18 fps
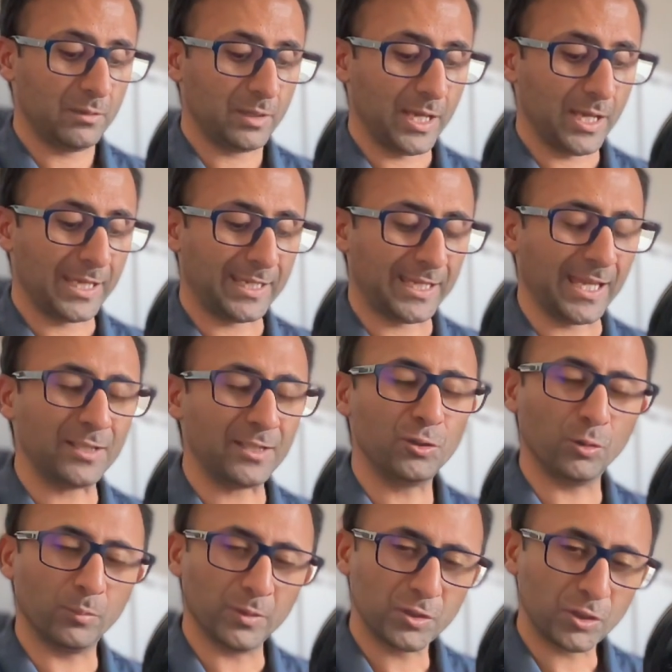again,
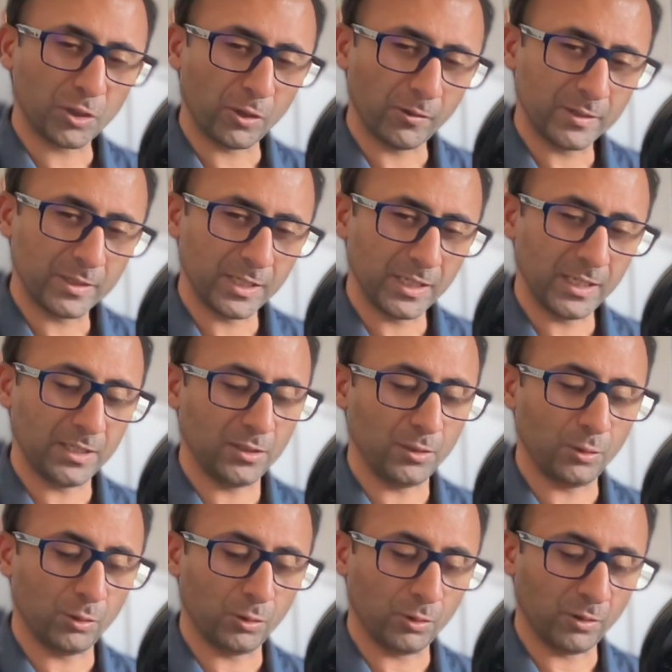your maturity,
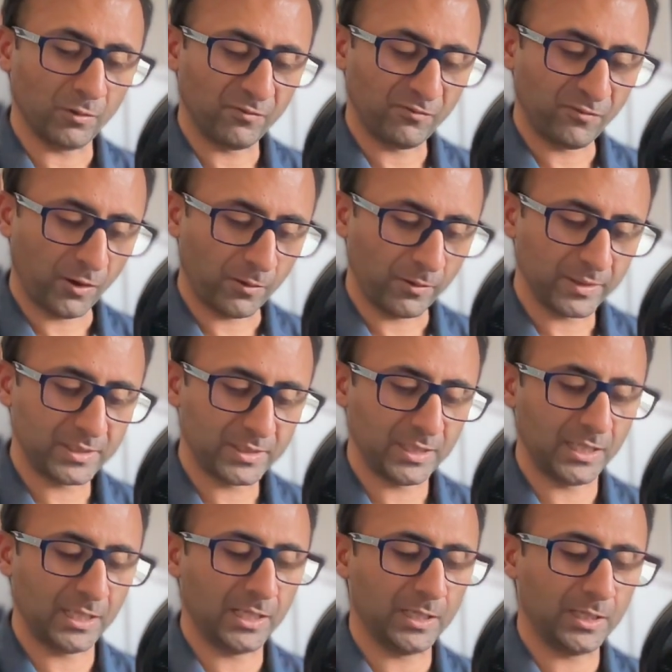your
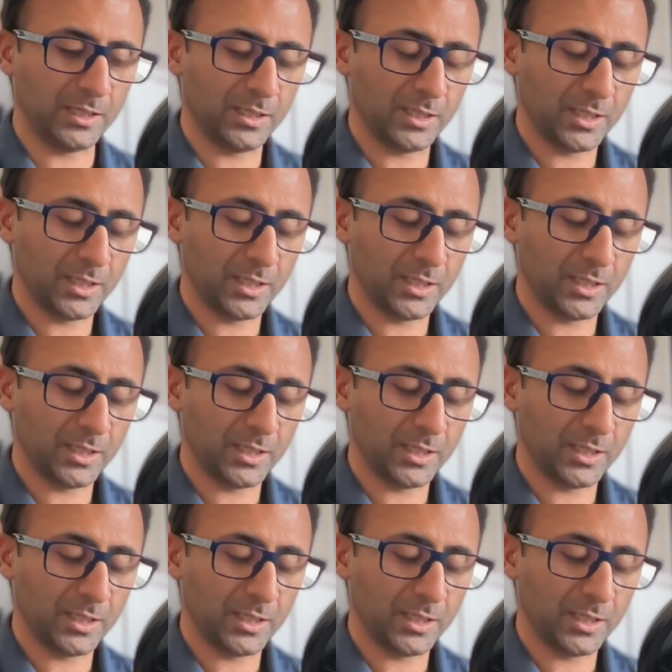authority,